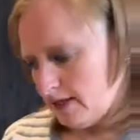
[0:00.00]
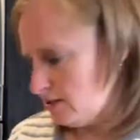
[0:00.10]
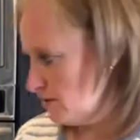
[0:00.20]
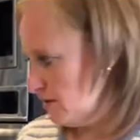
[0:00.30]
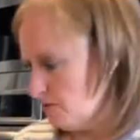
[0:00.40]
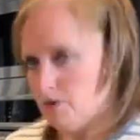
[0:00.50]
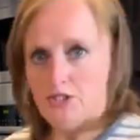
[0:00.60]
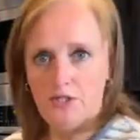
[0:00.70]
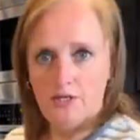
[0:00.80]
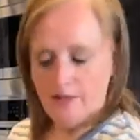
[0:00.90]
so then once you
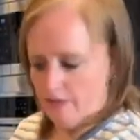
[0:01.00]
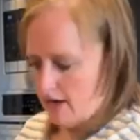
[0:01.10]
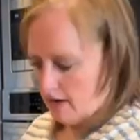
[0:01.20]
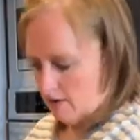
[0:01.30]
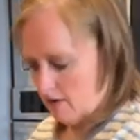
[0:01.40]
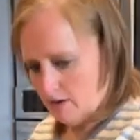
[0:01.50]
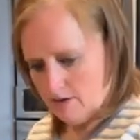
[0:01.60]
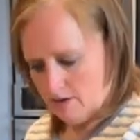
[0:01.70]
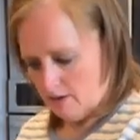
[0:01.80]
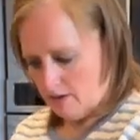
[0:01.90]
get that on,
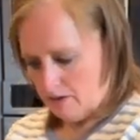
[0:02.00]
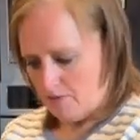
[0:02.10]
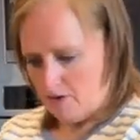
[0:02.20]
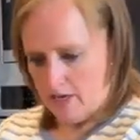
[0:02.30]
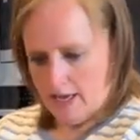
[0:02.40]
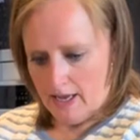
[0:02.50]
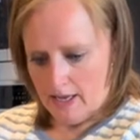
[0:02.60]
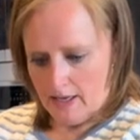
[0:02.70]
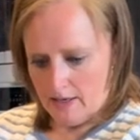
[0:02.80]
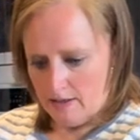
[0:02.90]
I'm gonna
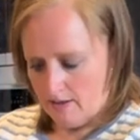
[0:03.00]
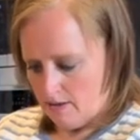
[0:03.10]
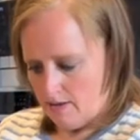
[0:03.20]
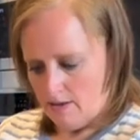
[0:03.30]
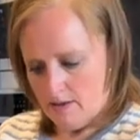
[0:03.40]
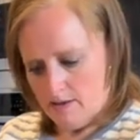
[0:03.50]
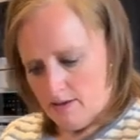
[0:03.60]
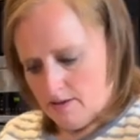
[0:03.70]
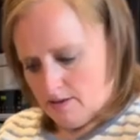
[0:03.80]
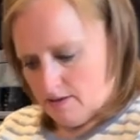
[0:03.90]
add
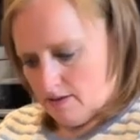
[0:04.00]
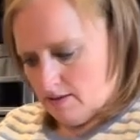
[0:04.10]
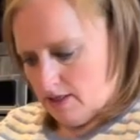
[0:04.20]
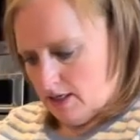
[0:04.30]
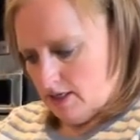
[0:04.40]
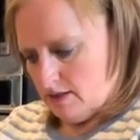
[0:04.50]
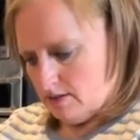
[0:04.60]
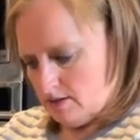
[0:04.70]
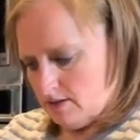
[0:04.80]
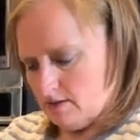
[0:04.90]
these,
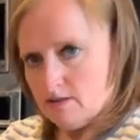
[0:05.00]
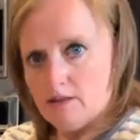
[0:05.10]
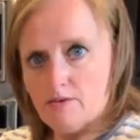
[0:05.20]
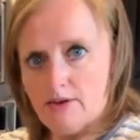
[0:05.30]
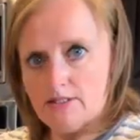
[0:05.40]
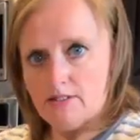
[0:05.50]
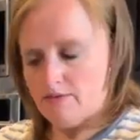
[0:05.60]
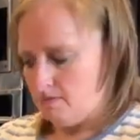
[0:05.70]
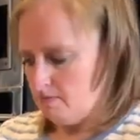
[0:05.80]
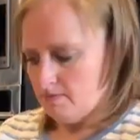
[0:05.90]
the rest of them,